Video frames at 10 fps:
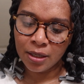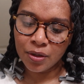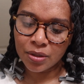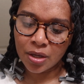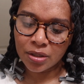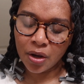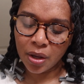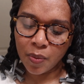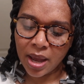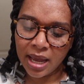Use
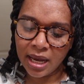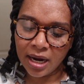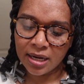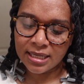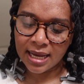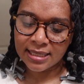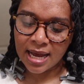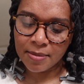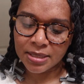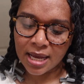unsoaking wet hair, take a
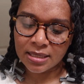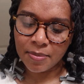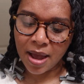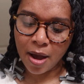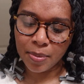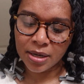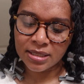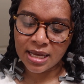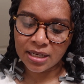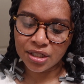dime size amount per
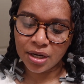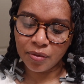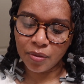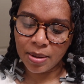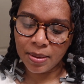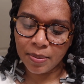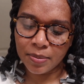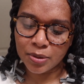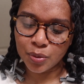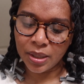section, rub it
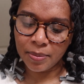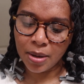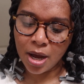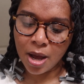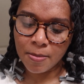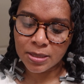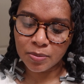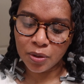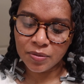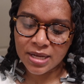in between palms,
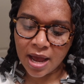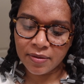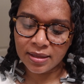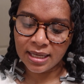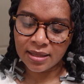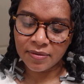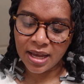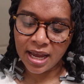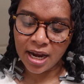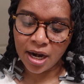smooth down the length of the
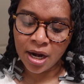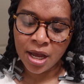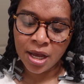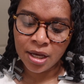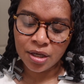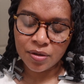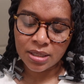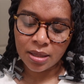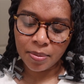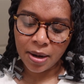hair.
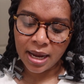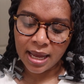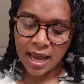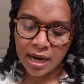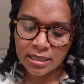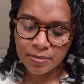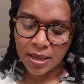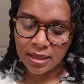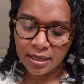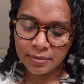Using the praying hands
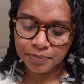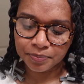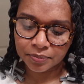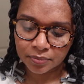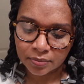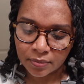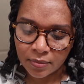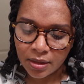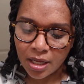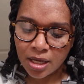method,
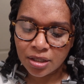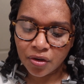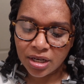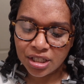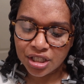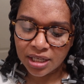scrunch